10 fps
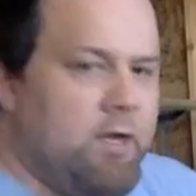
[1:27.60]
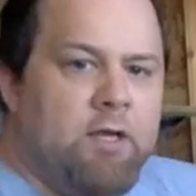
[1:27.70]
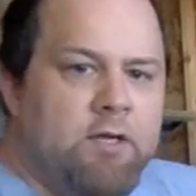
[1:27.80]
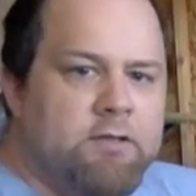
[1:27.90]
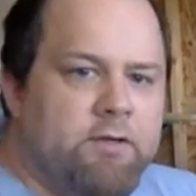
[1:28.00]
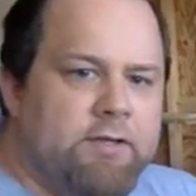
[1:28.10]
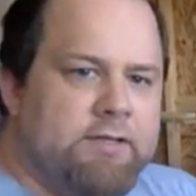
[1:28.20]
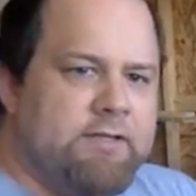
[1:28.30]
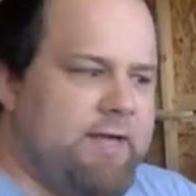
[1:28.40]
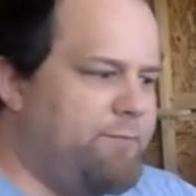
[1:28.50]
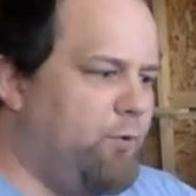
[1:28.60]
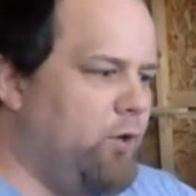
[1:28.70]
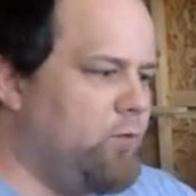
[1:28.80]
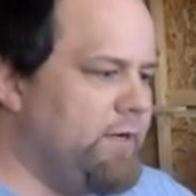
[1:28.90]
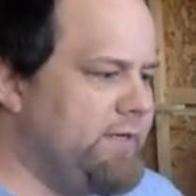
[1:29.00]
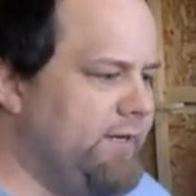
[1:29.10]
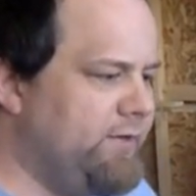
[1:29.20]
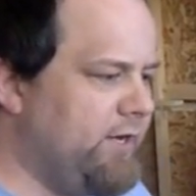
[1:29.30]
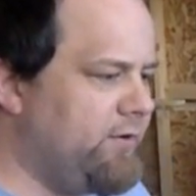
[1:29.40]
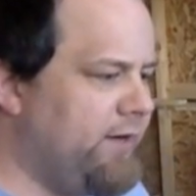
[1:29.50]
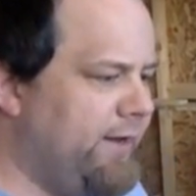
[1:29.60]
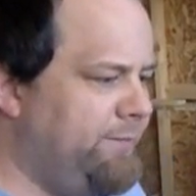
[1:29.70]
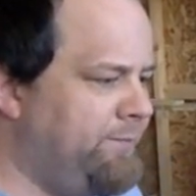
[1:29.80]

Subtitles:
So this is that board we did the other day.